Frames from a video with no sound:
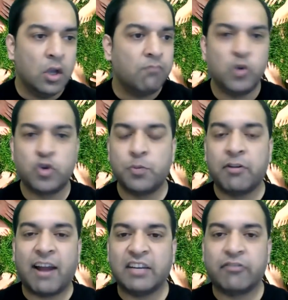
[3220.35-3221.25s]
you should be
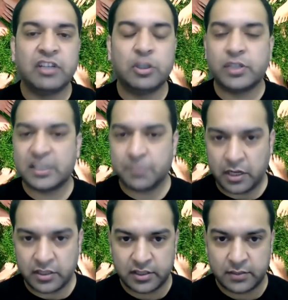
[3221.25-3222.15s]
writing 3 to 6
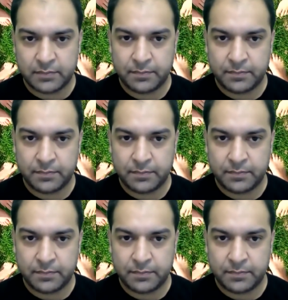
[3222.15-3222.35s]
months.